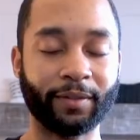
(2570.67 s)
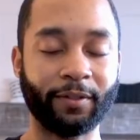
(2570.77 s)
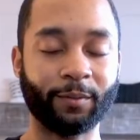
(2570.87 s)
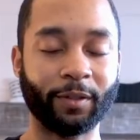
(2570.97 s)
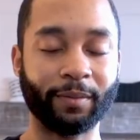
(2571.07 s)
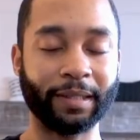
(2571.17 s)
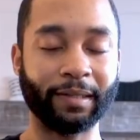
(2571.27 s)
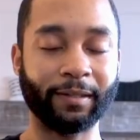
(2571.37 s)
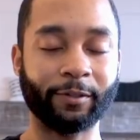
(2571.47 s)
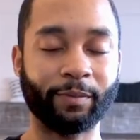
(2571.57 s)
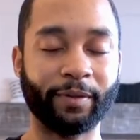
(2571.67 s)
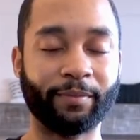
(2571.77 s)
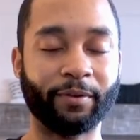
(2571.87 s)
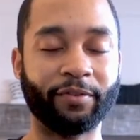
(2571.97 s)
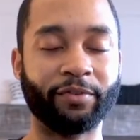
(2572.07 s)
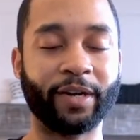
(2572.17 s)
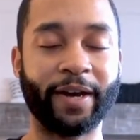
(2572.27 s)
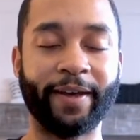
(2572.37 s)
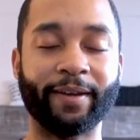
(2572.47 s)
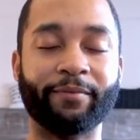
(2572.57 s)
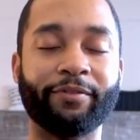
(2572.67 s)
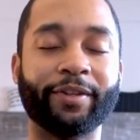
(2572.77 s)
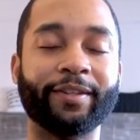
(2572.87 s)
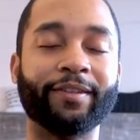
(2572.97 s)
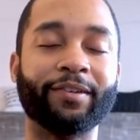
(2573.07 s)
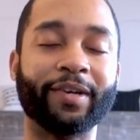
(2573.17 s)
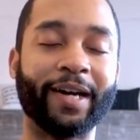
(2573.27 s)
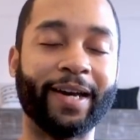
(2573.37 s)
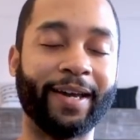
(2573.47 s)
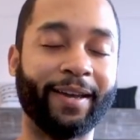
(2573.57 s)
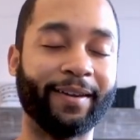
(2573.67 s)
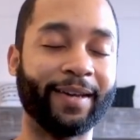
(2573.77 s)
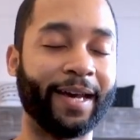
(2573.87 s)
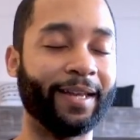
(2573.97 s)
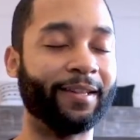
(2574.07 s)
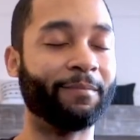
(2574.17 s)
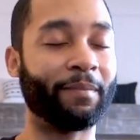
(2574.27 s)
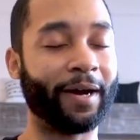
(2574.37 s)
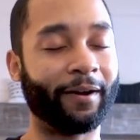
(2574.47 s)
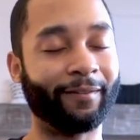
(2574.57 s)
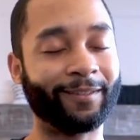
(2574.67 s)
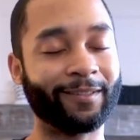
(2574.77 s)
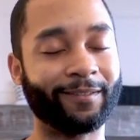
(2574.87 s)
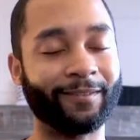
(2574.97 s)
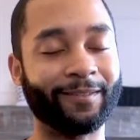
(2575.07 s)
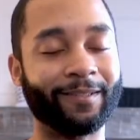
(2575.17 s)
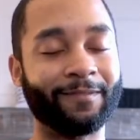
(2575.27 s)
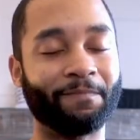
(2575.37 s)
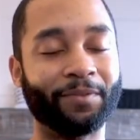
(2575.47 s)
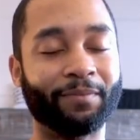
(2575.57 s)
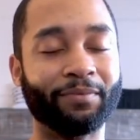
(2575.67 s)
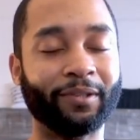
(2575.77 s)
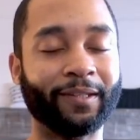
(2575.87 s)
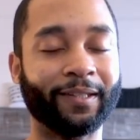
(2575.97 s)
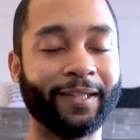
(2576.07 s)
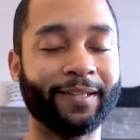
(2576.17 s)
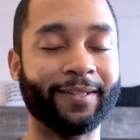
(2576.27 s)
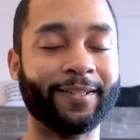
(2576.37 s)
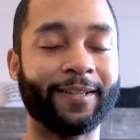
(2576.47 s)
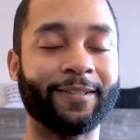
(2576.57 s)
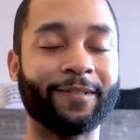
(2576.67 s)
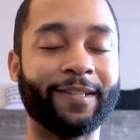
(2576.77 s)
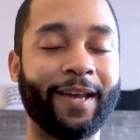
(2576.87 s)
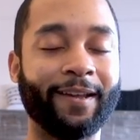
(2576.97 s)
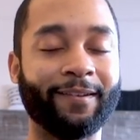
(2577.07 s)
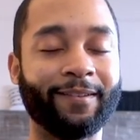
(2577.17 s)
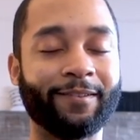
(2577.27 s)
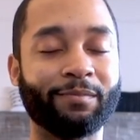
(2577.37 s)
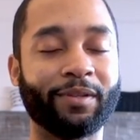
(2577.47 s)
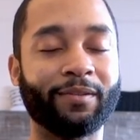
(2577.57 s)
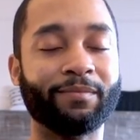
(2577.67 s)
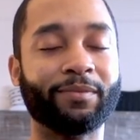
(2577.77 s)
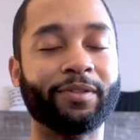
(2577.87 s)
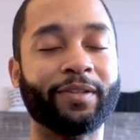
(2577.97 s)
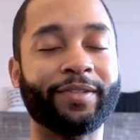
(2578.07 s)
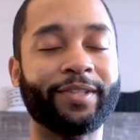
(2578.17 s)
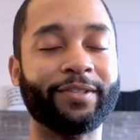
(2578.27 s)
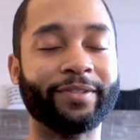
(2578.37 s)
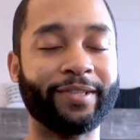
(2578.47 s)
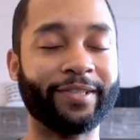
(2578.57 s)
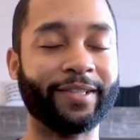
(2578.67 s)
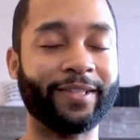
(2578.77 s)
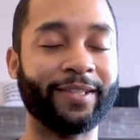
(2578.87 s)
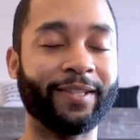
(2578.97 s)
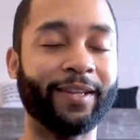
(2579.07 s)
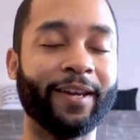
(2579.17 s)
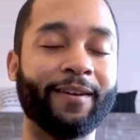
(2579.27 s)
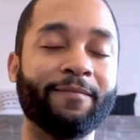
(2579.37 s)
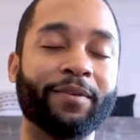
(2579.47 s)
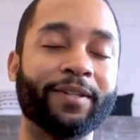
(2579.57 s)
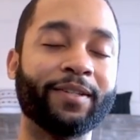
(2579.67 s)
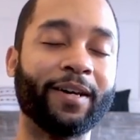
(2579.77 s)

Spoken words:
He's becoming a little bit more drying. I'm feeling the drying in the mouth. The prickliness has changed to a bit more astringency, but it's